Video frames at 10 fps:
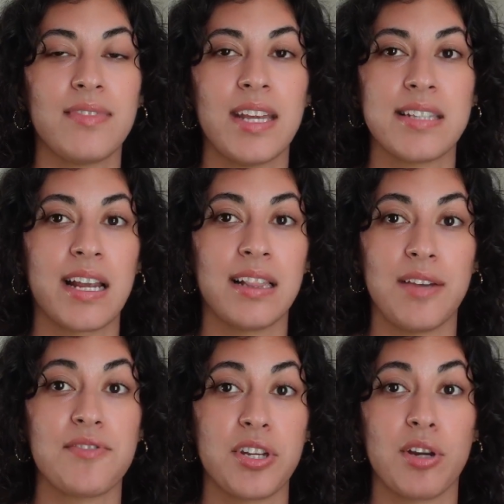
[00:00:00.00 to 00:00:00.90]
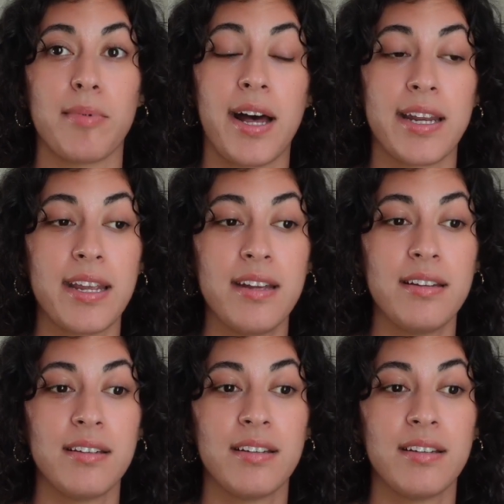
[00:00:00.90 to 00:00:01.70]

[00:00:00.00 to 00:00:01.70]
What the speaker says: it's like lives in your body,